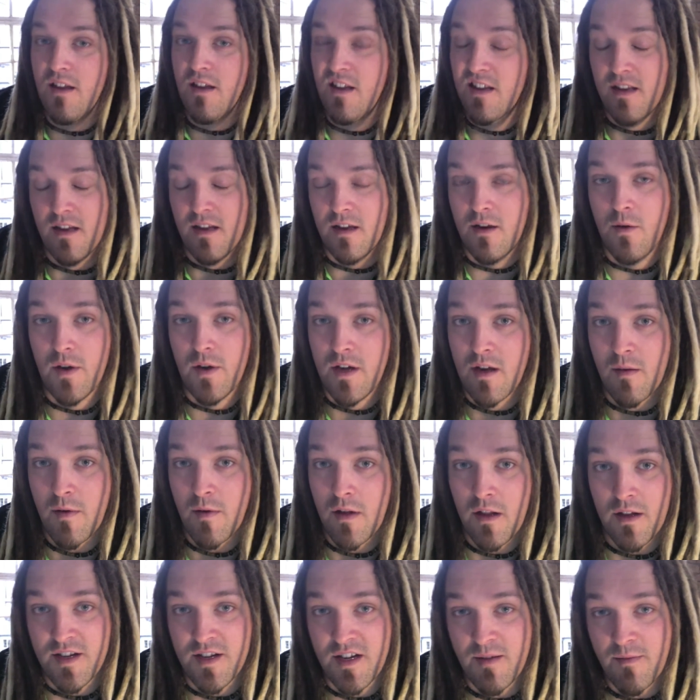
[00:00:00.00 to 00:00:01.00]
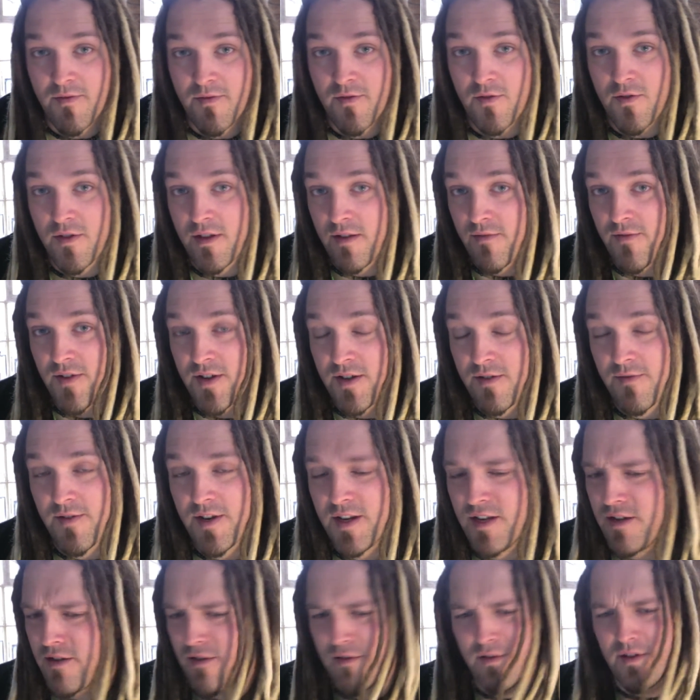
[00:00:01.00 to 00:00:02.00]
it's a quick apology before the
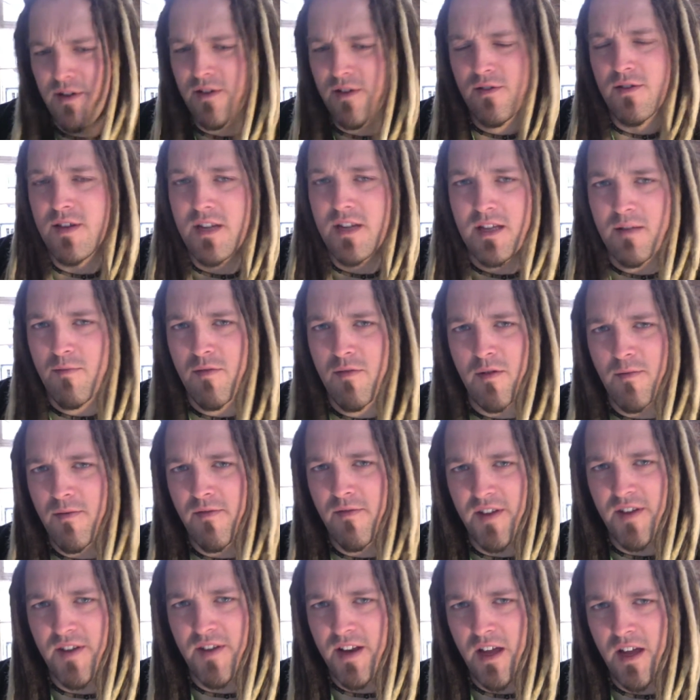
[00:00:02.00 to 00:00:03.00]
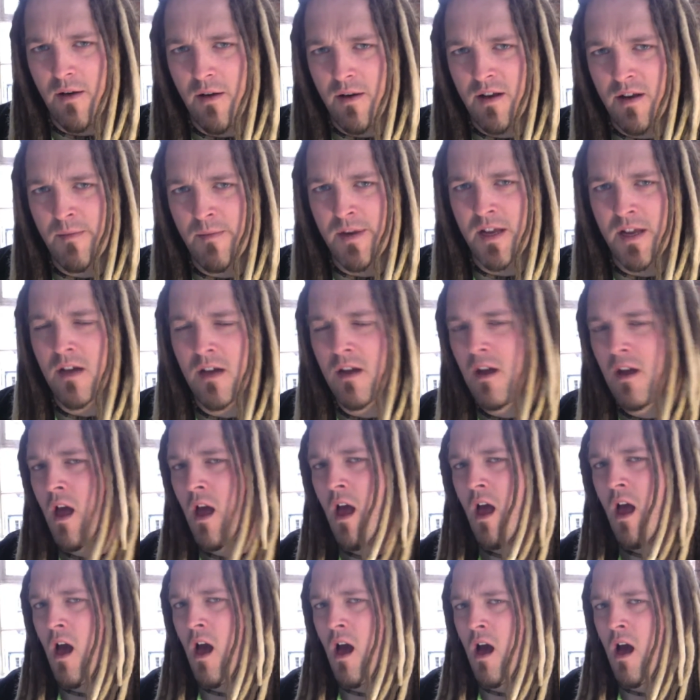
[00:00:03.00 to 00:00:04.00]
official video. You'll see the proper video in a minute.
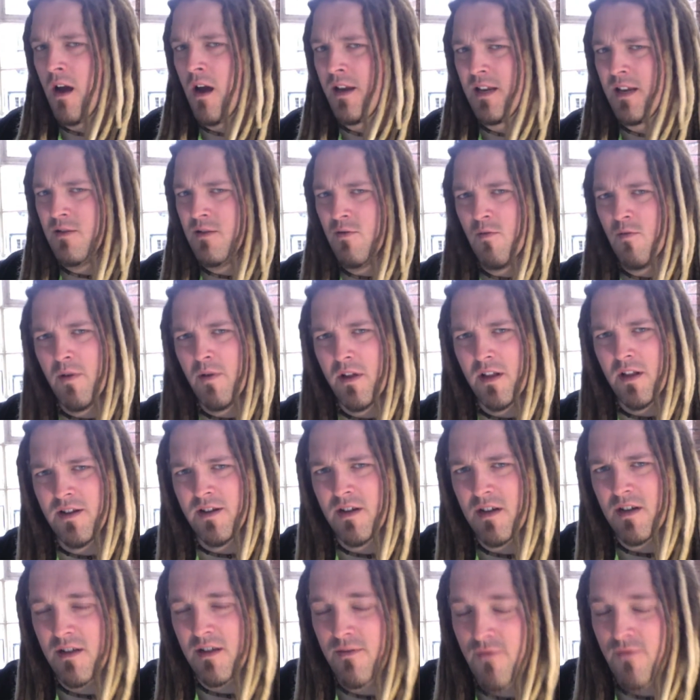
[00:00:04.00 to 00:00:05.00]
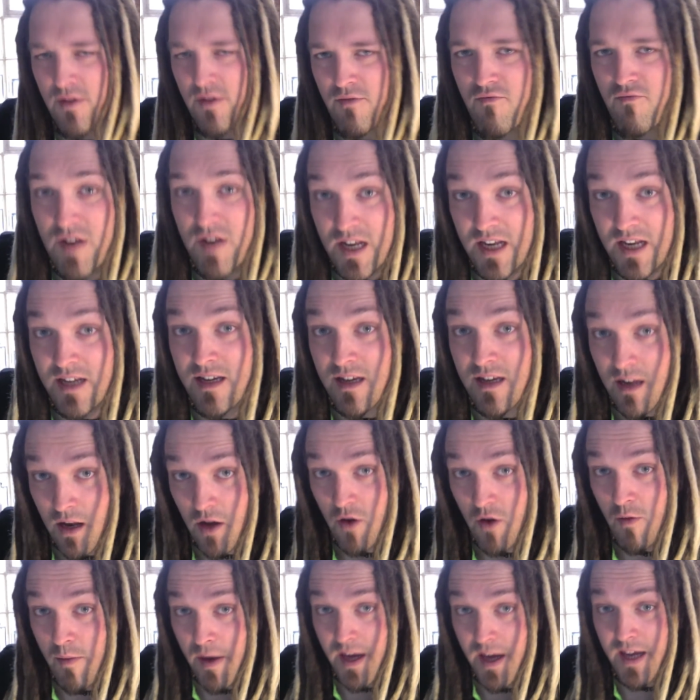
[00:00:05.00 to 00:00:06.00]
I need to apologise for the really
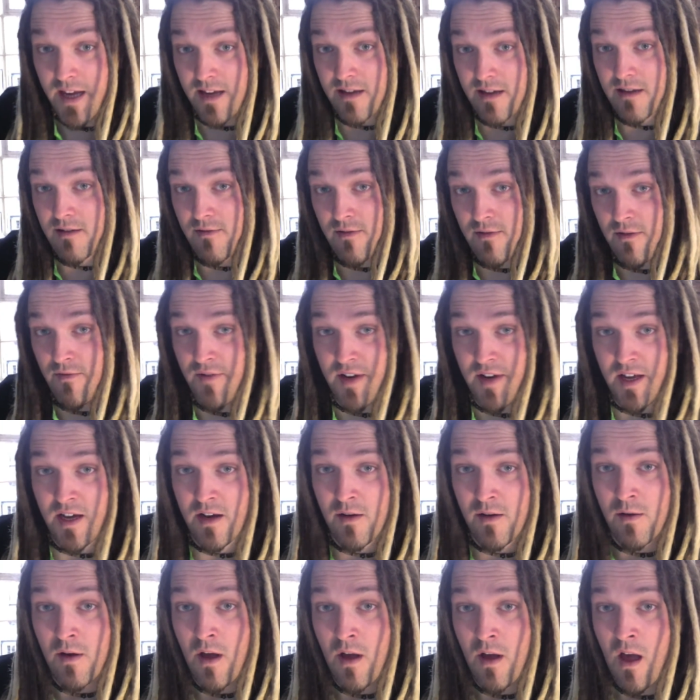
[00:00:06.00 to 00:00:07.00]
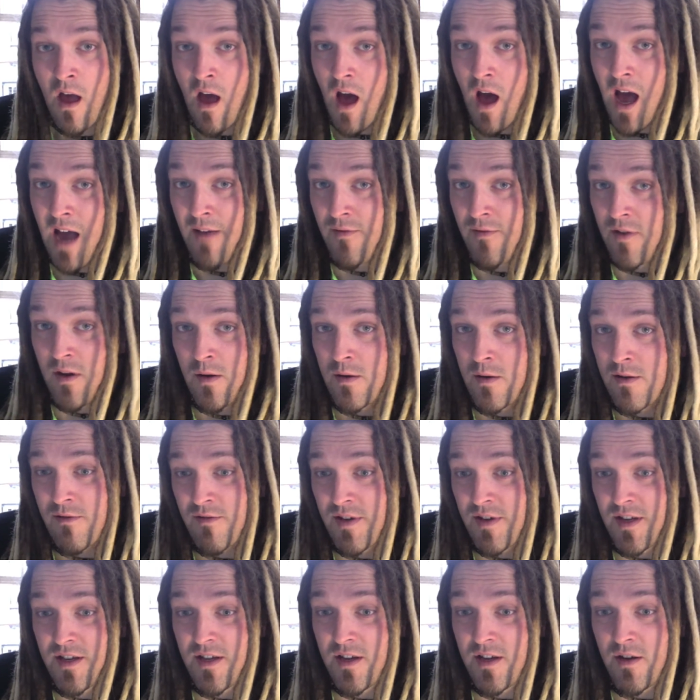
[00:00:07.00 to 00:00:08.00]
slow pace of the video. I have no
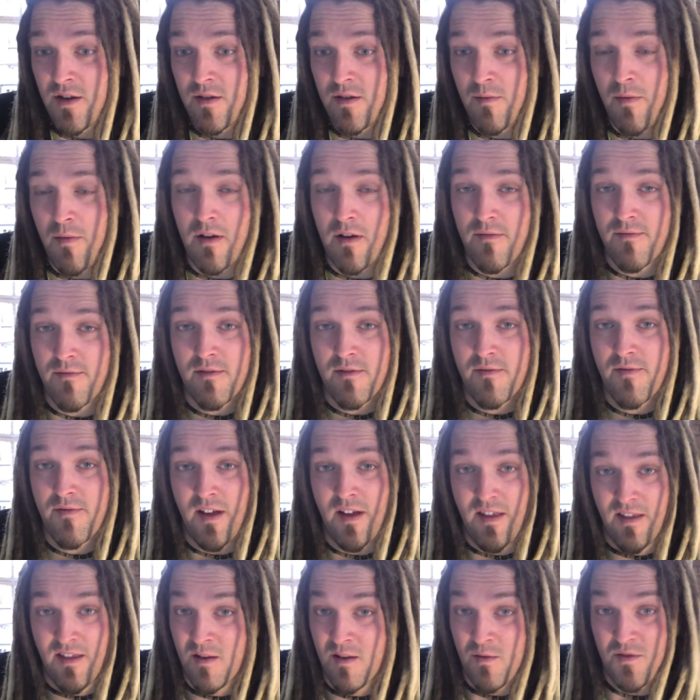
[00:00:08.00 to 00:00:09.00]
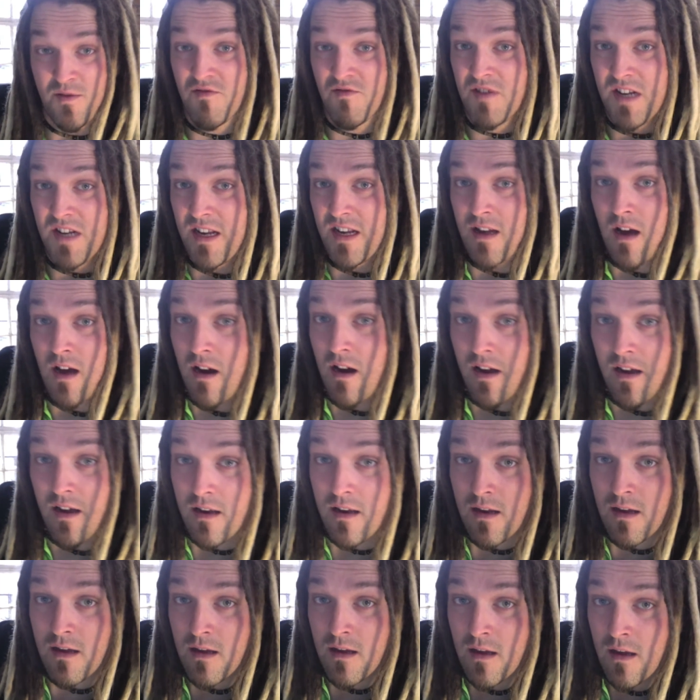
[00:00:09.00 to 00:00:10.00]
other excuse apart from the fact that I was really
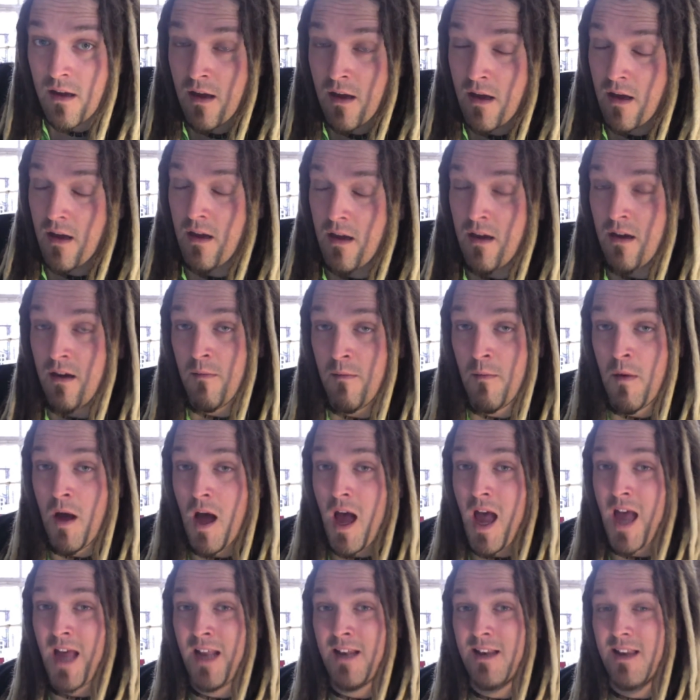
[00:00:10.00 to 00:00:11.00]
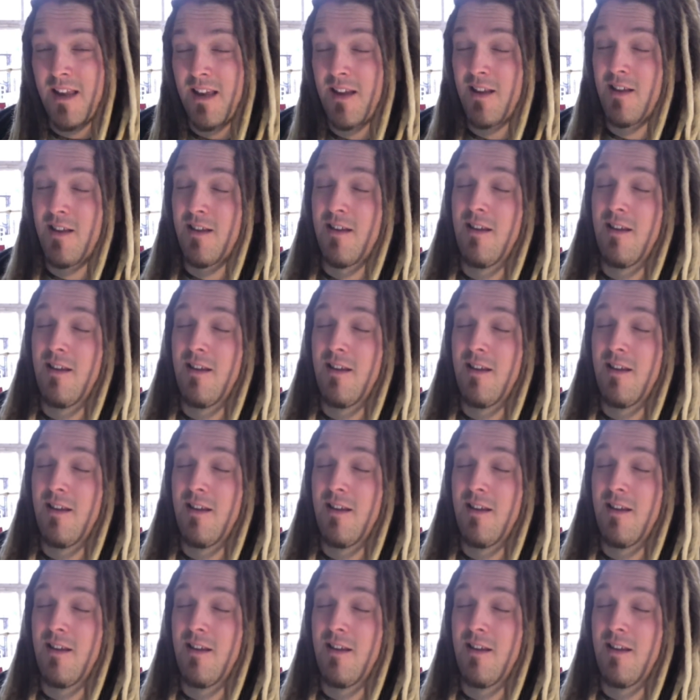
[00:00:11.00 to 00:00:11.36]
tired. And I've